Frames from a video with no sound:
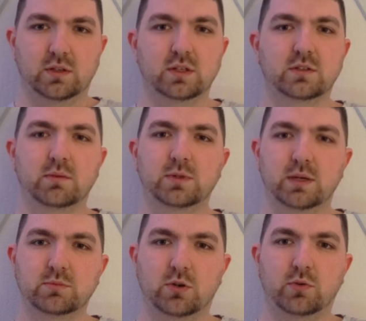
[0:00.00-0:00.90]
Like,
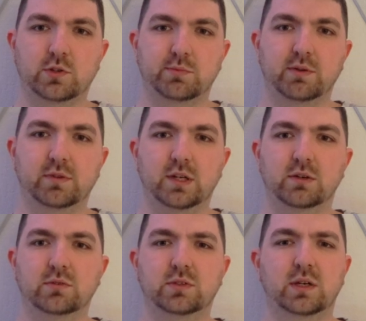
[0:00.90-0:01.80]
sometimes I'll watch my
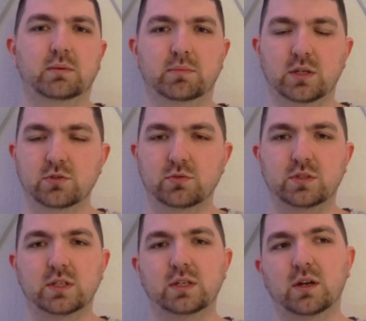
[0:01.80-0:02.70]
videos and I'm
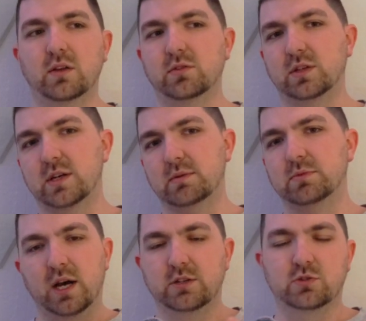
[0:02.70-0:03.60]
interested, and other
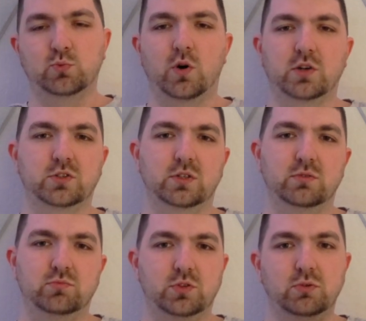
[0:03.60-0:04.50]
times I just watch
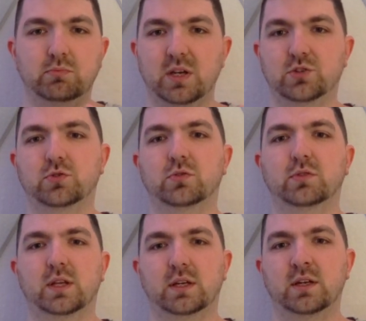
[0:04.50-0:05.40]
it to make sure
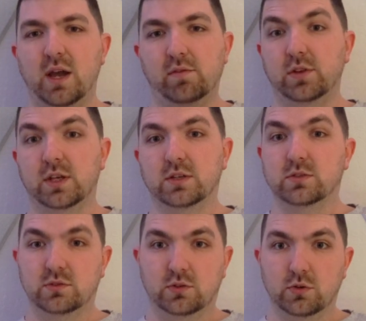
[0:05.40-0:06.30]
that everything
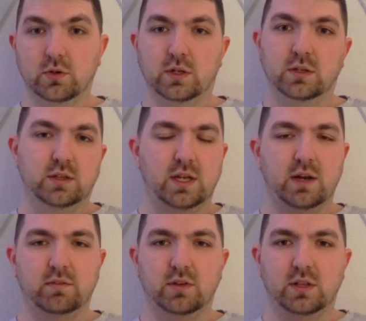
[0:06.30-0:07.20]
is good, that
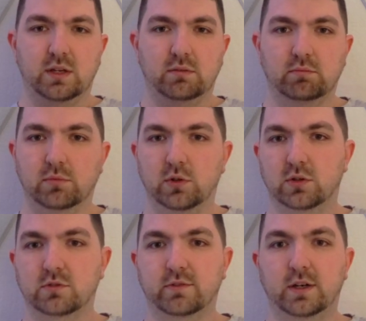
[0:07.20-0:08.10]
everything
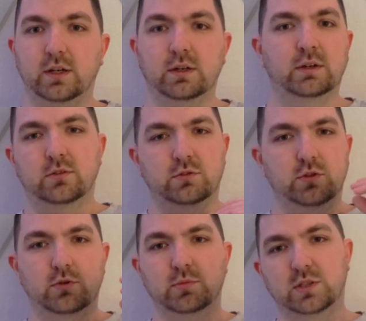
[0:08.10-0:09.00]
looks fine, there's
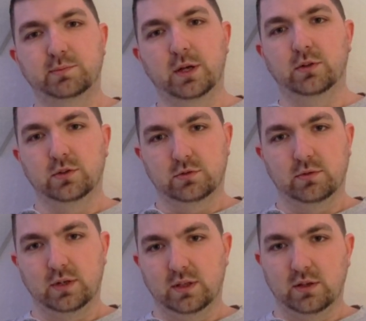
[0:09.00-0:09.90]
no misspellings or
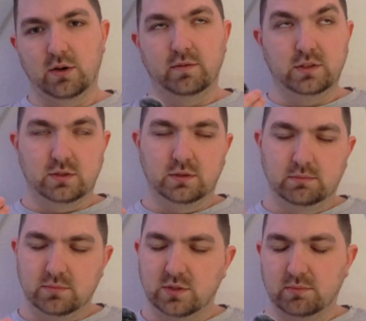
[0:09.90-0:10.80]
anything. Obviously,
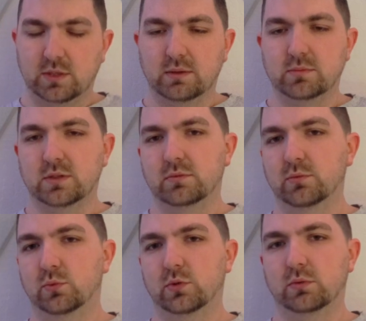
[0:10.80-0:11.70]
sometimes it
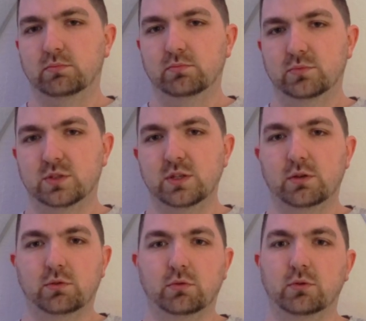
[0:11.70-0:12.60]
will sneak
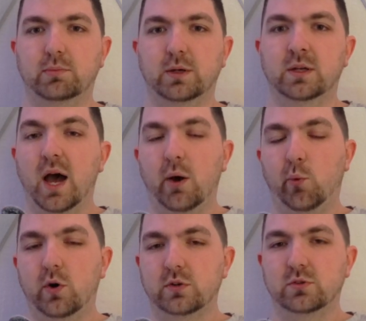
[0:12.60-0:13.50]
through, but I
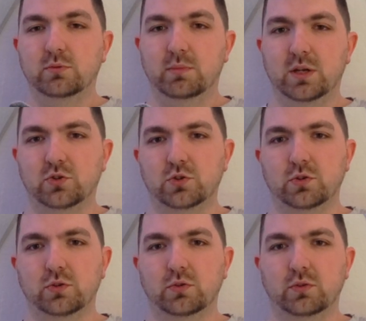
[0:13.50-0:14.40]
want to make
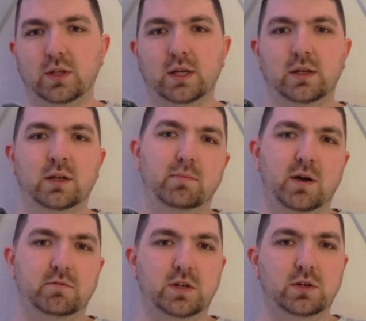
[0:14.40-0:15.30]
sure that my
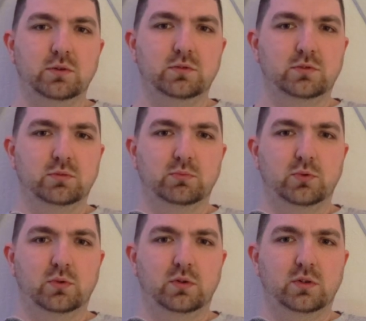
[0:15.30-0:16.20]
videos are
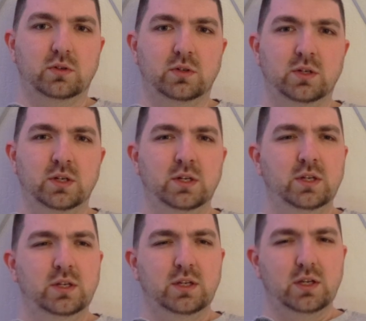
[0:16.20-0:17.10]
more
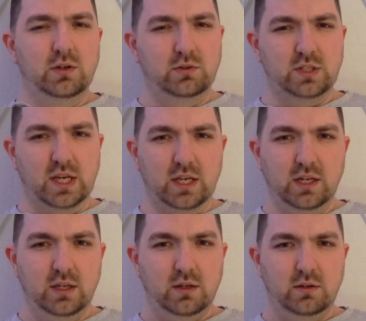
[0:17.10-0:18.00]

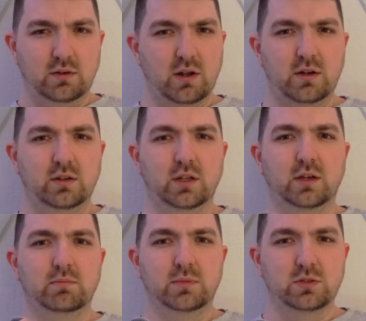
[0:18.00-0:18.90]
entertaining, not in like
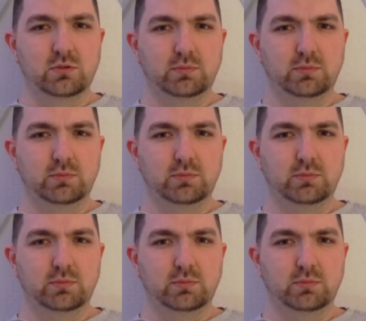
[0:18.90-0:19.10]
a Mr.